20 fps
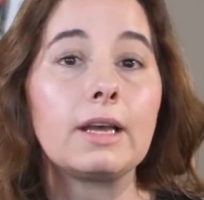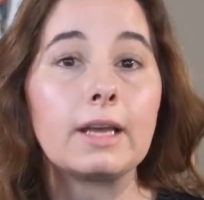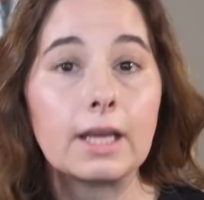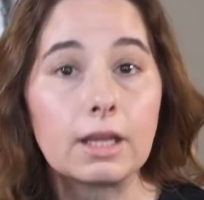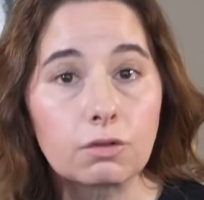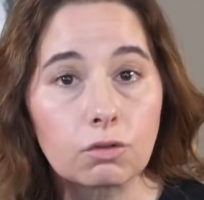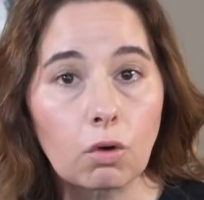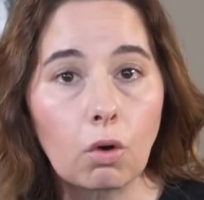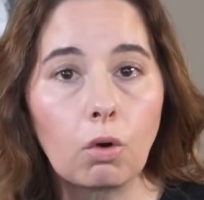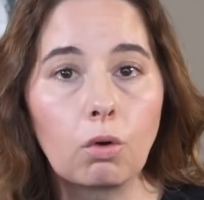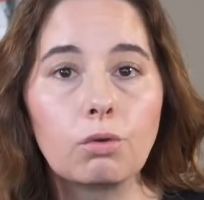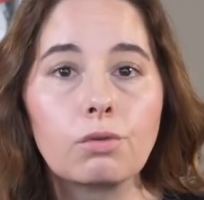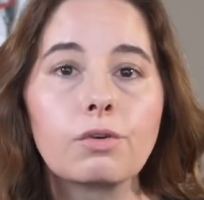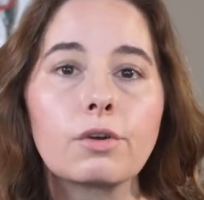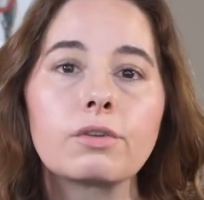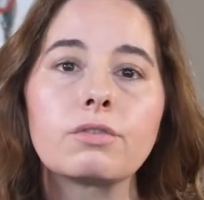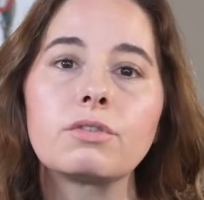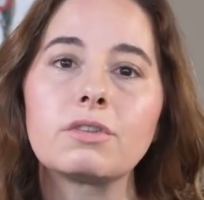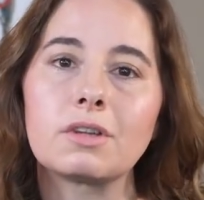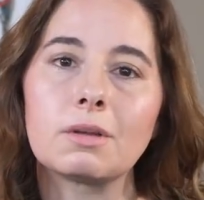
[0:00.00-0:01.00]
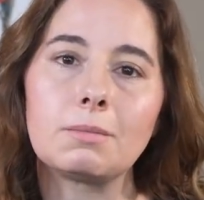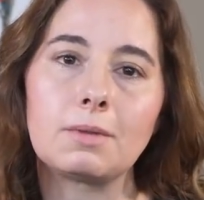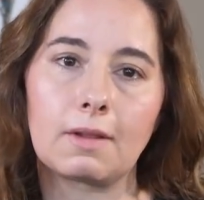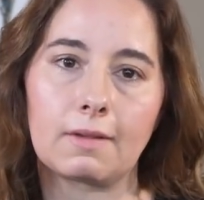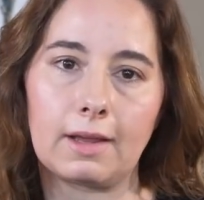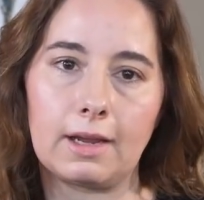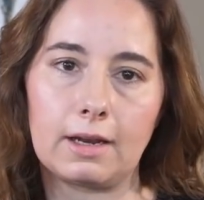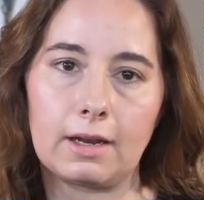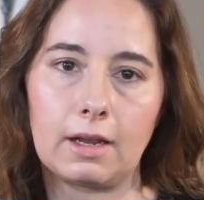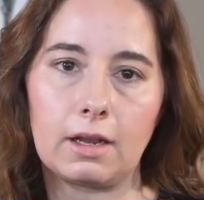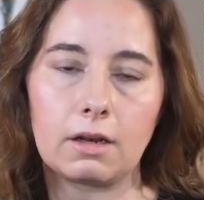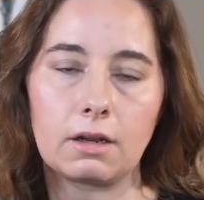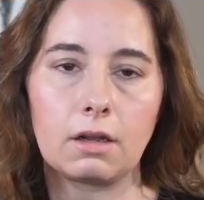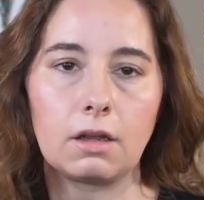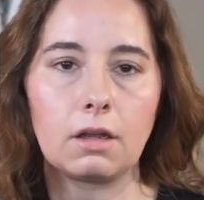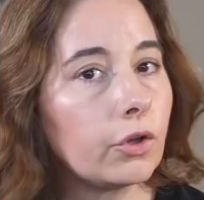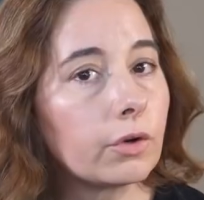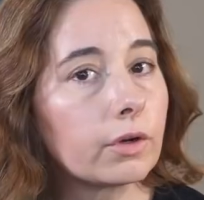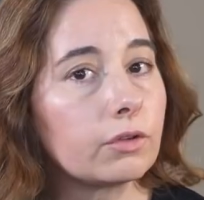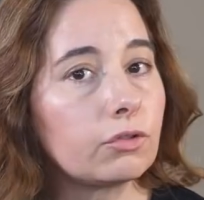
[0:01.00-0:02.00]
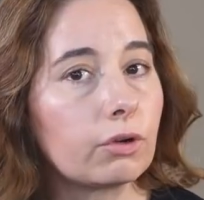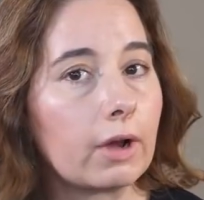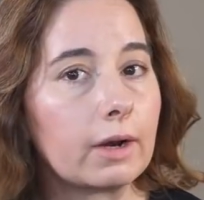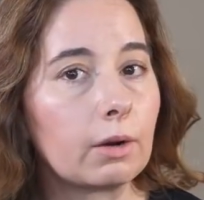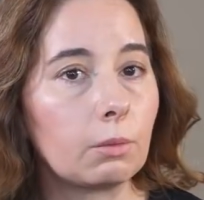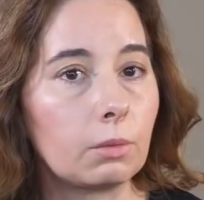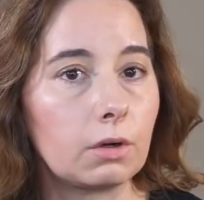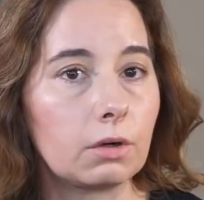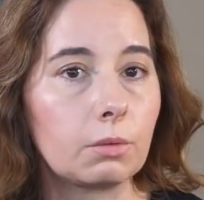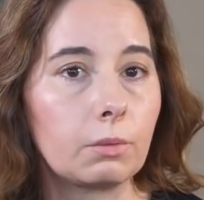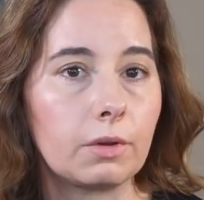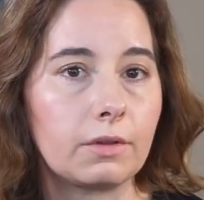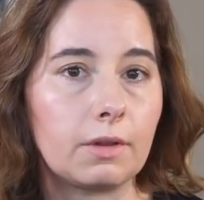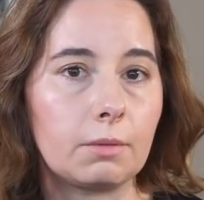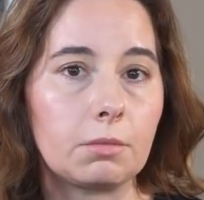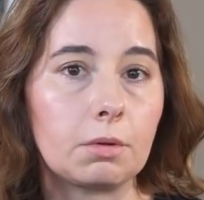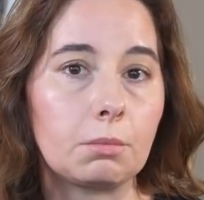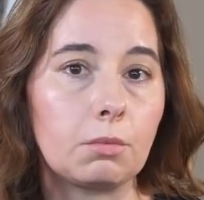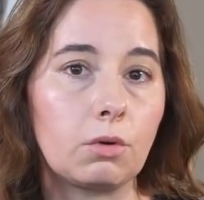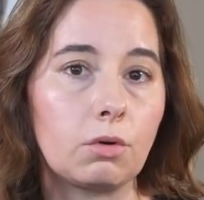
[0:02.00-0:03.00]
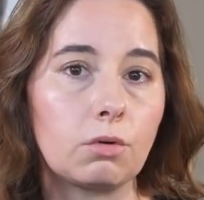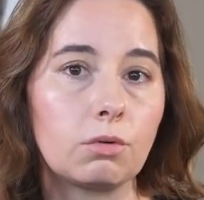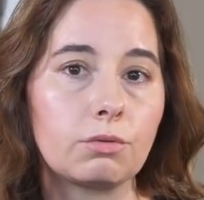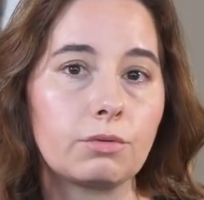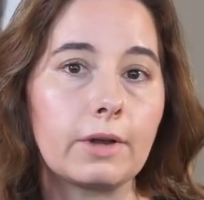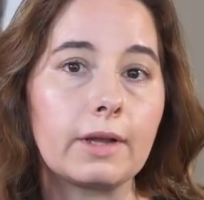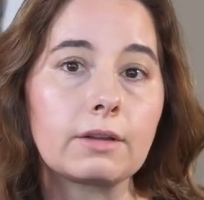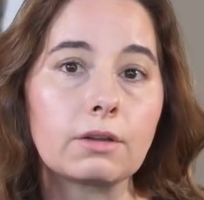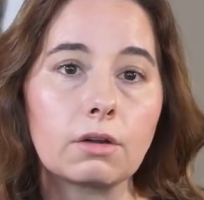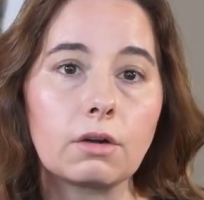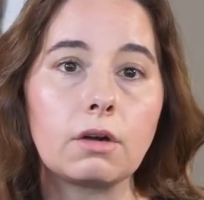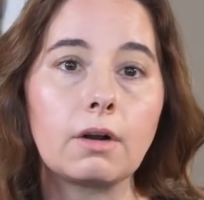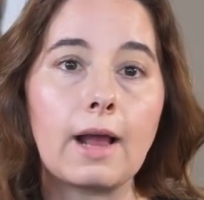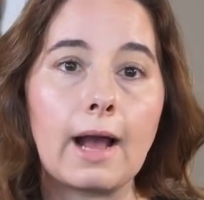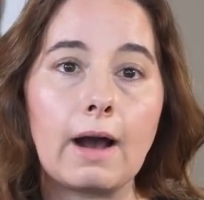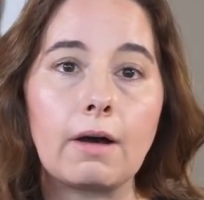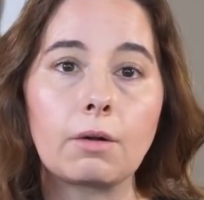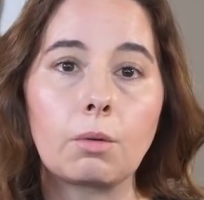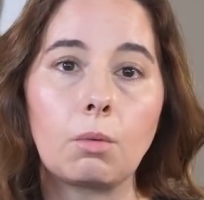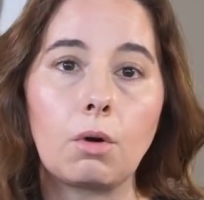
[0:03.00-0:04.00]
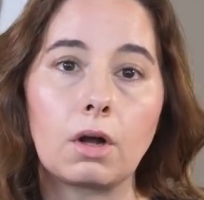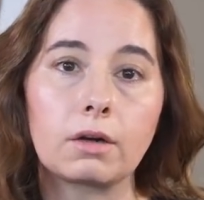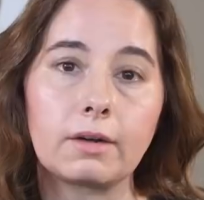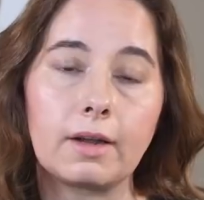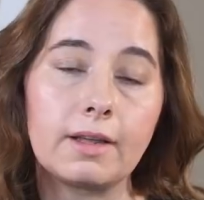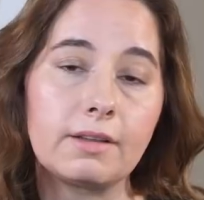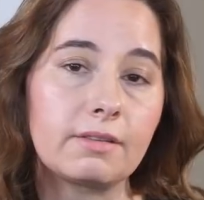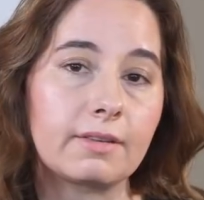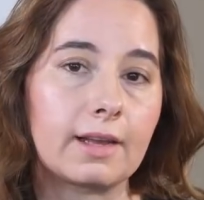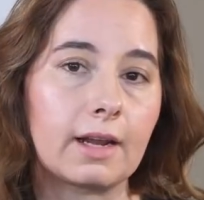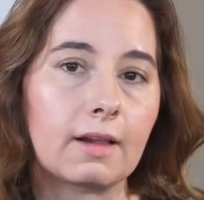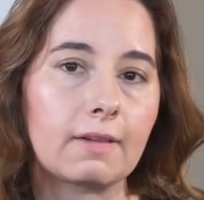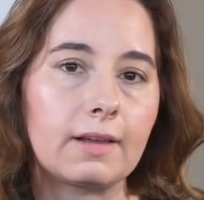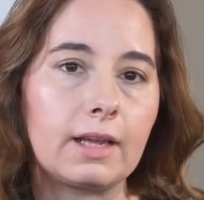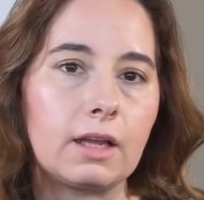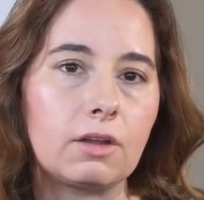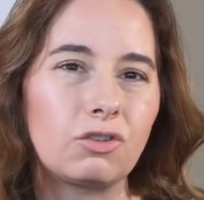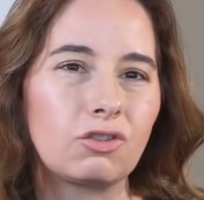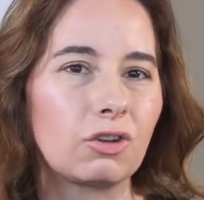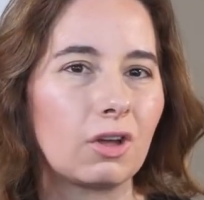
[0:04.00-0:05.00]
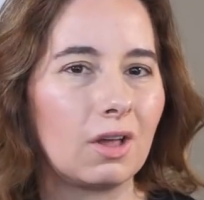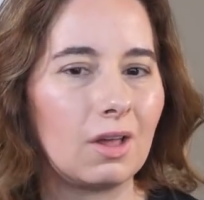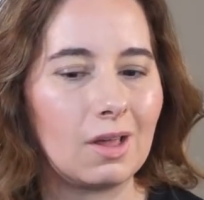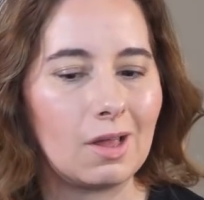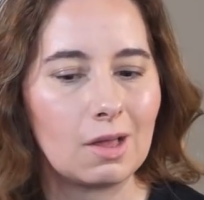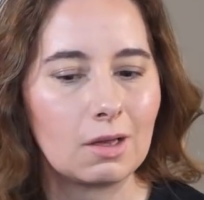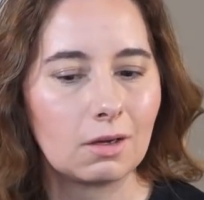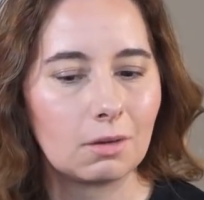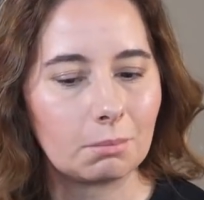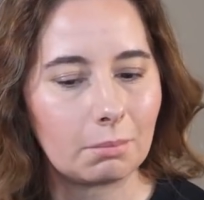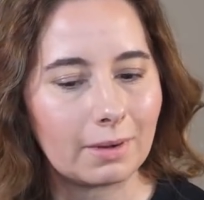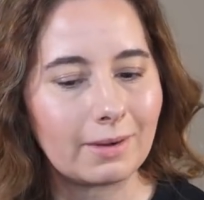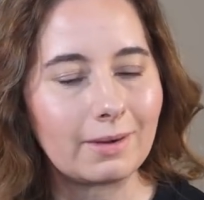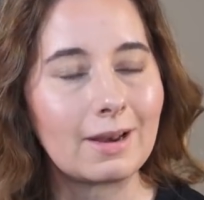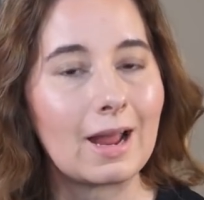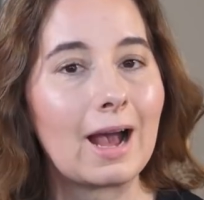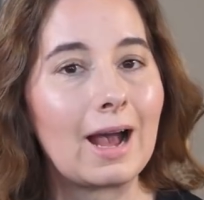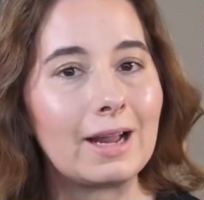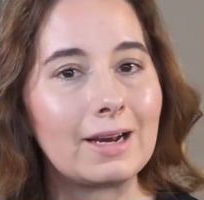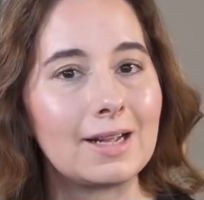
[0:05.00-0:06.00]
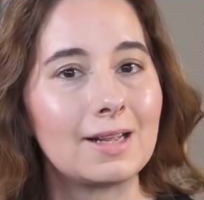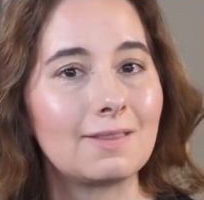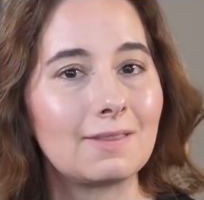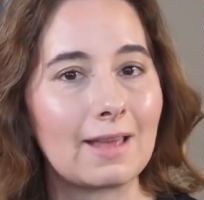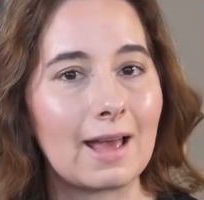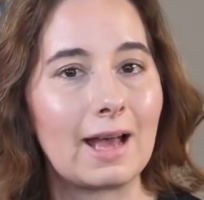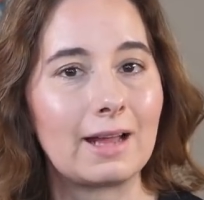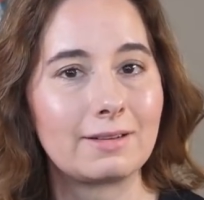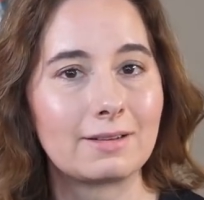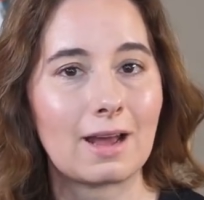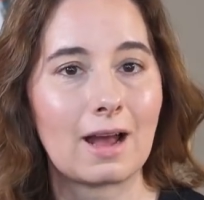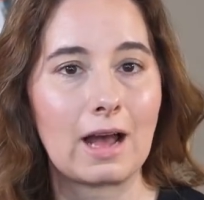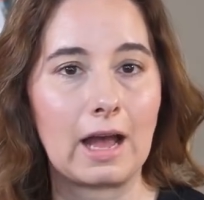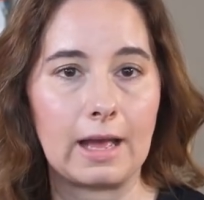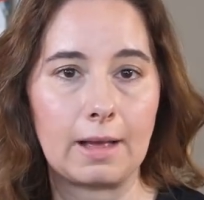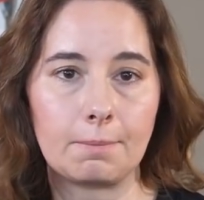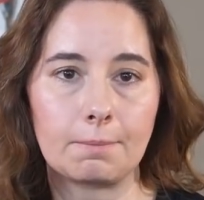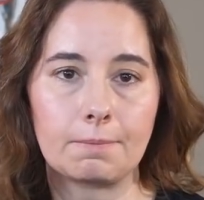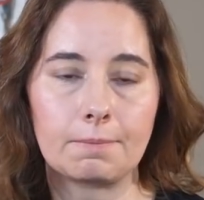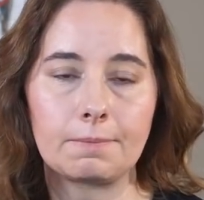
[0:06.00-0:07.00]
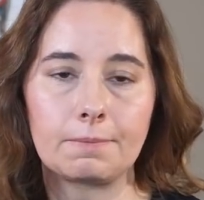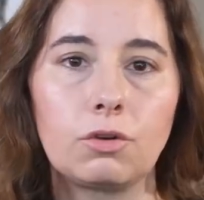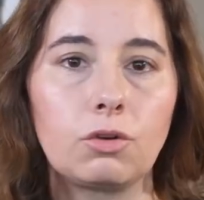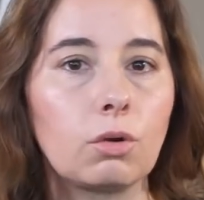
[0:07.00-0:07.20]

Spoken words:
He's overstimulated. You can try to work with him to move and learn how to walk nicely on a leash, but not at that time.